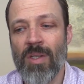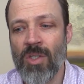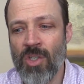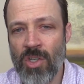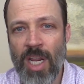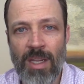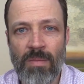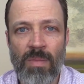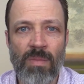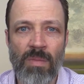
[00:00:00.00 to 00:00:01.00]

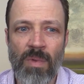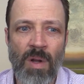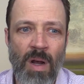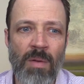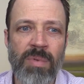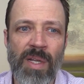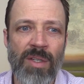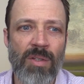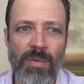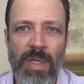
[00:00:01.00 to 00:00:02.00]
shame
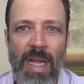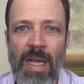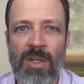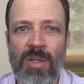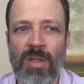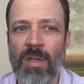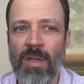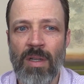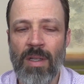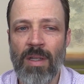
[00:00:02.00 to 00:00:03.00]
complex or
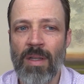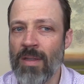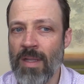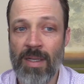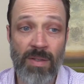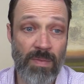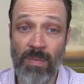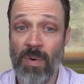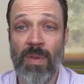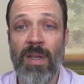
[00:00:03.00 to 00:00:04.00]
reaction. That's
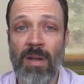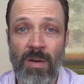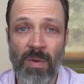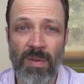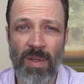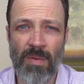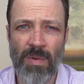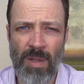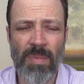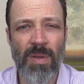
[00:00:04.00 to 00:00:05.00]
where they go with it,
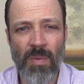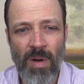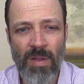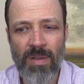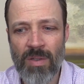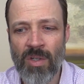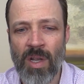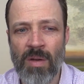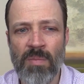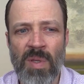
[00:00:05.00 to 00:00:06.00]
right? But you want to
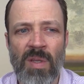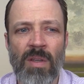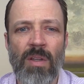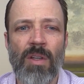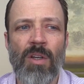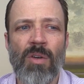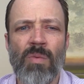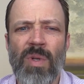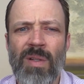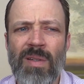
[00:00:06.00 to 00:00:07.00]
try to be
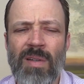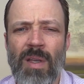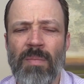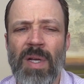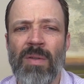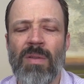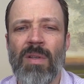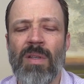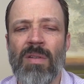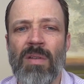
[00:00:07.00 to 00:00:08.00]
realistic about
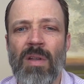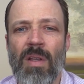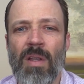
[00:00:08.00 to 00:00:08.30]
this.